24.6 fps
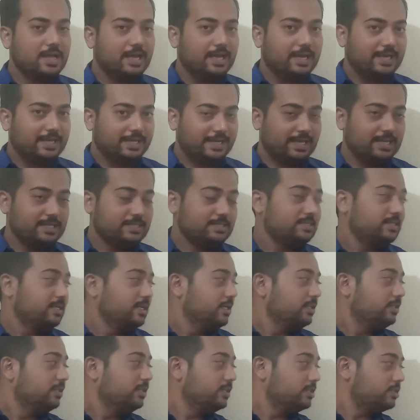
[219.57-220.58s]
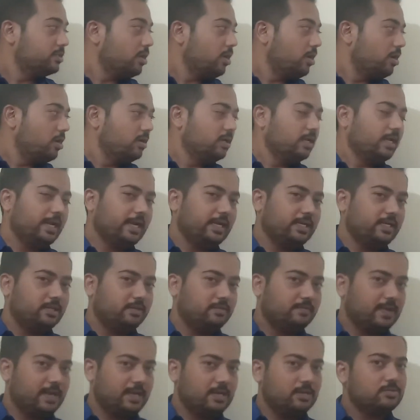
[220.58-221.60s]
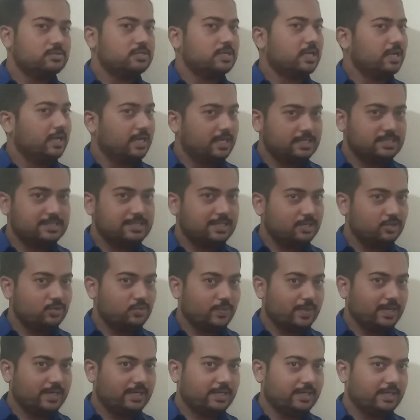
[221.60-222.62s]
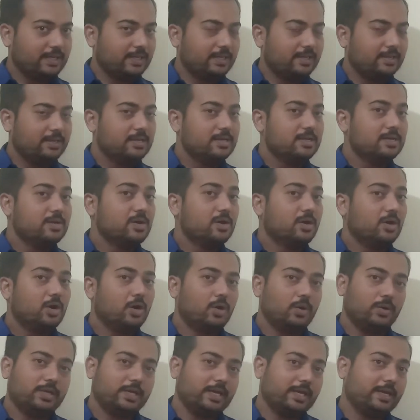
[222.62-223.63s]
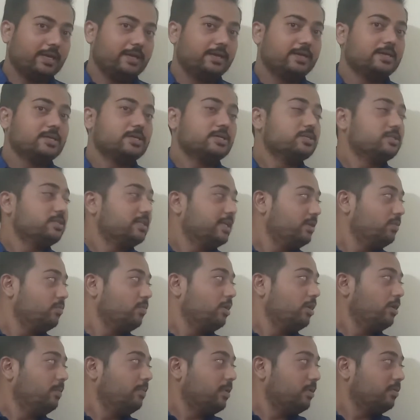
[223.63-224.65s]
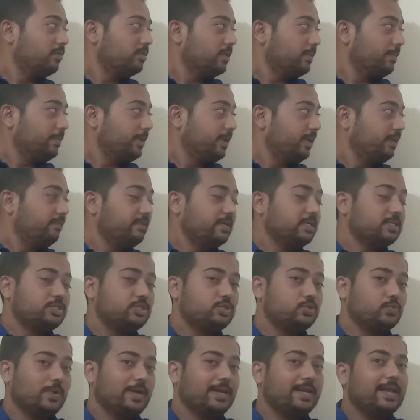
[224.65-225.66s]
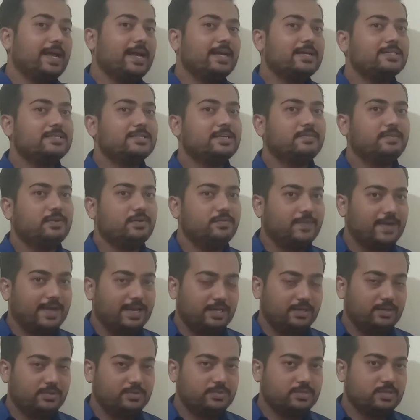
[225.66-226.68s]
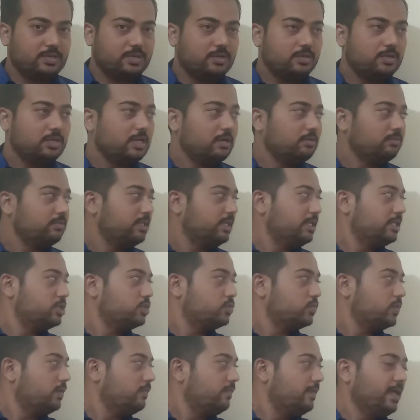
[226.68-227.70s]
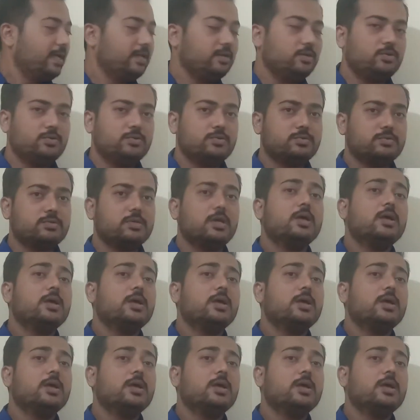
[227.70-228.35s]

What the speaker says: Yes, these all 18 values are less than 20. Okay, then what about the previous 12 and 7 values? Now these 12 values,